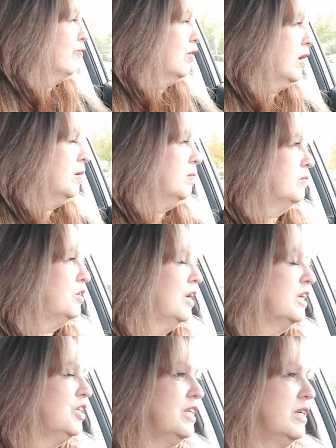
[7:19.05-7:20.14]
from
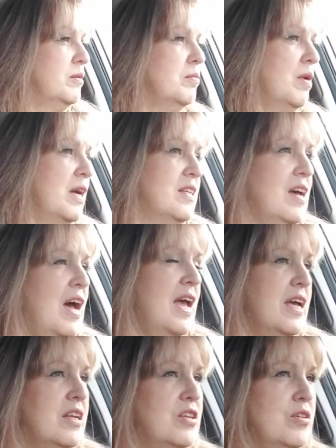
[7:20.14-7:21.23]
changing my diet